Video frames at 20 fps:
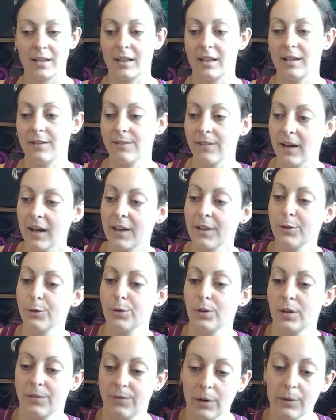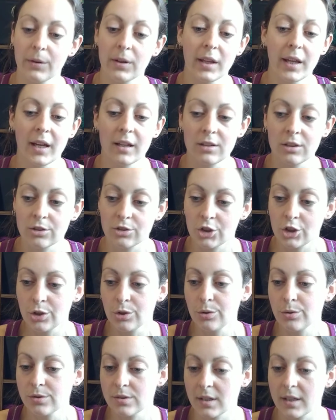if I really had to
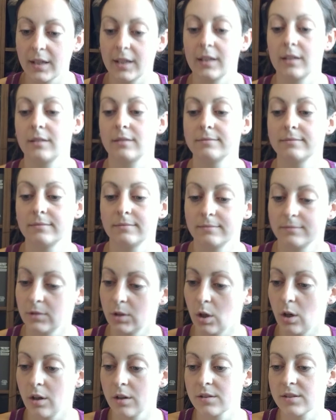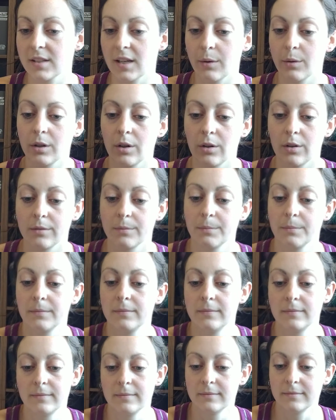choose like yarns I would
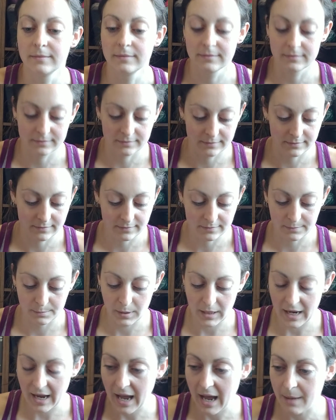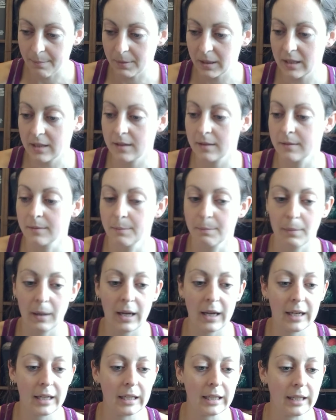be happy
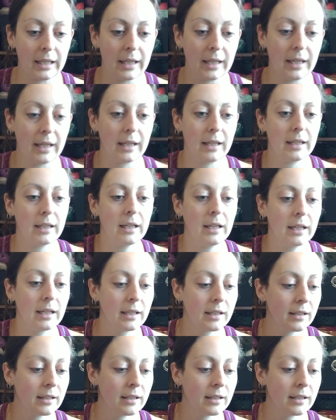buying again,